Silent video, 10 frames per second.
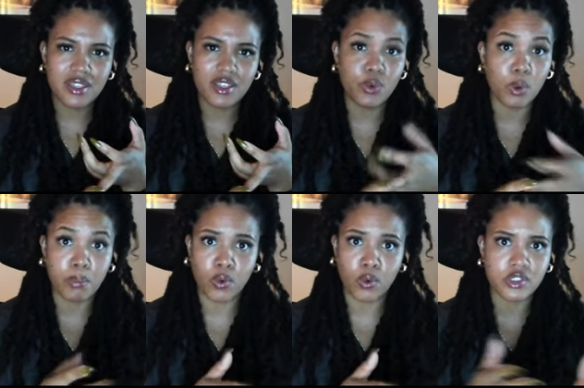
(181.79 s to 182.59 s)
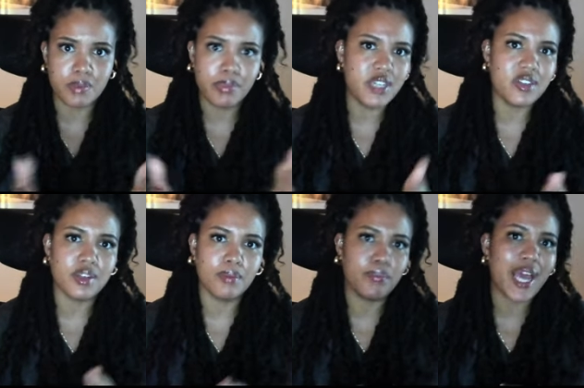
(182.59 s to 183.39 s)
That you are born to be
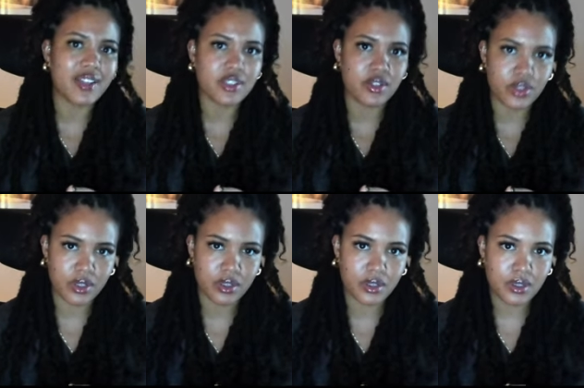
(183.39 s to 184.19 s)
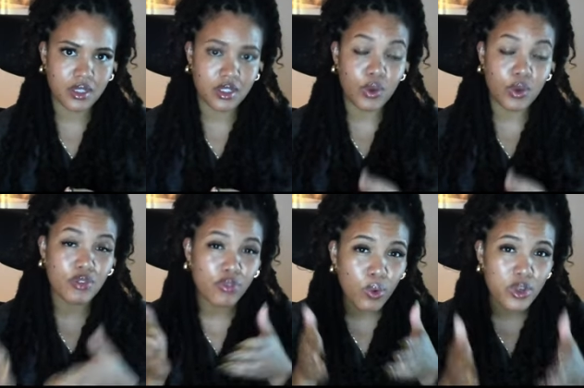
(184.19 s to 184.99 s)
some passenger. You
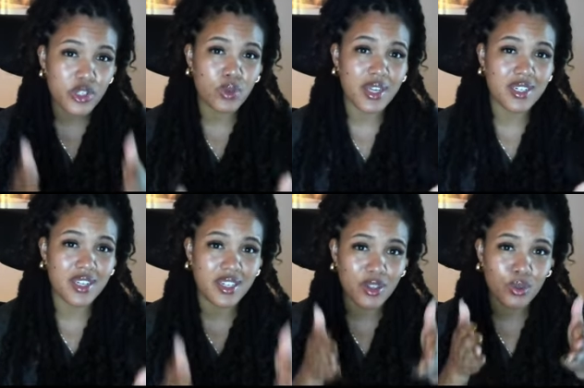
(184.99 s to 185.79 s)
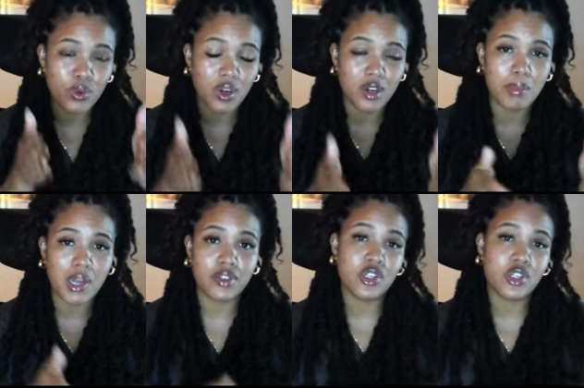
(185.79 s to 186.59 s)
have to forge a new identity through
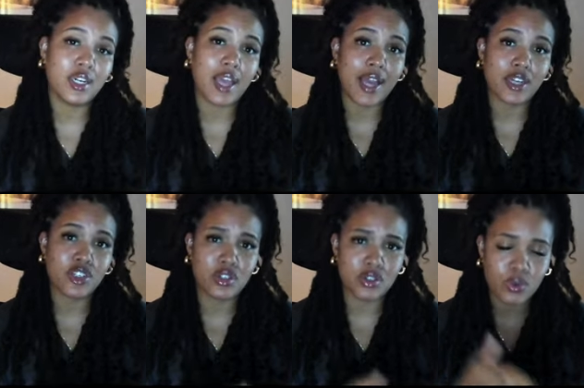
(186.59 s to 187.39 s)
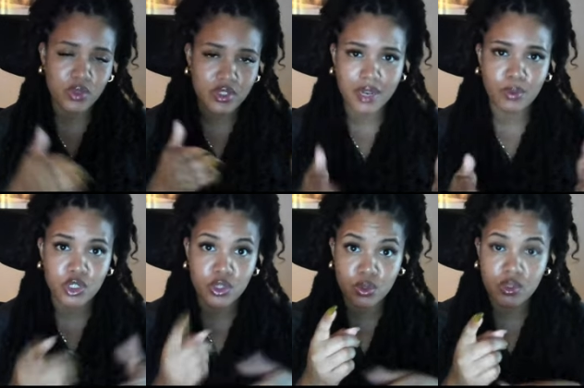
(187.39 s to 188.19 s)
unapologetic action towards that
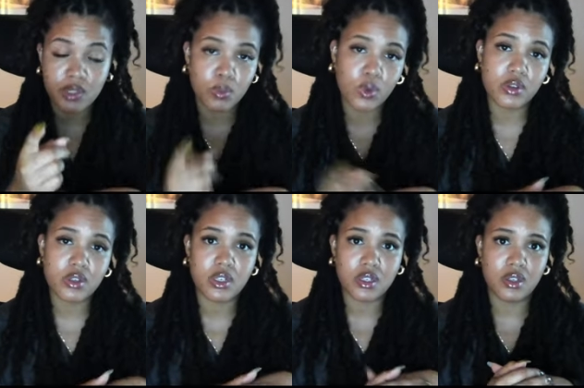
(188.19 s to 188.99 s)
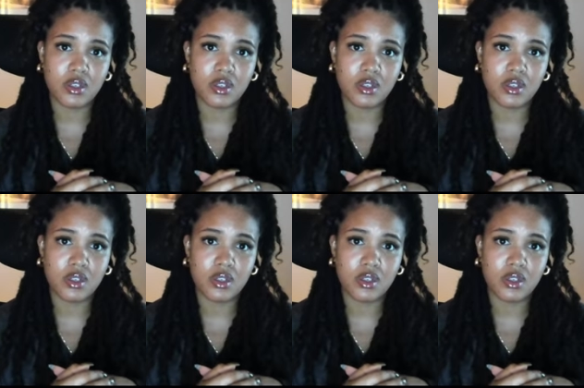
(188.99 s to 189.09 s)
which you deem worthy.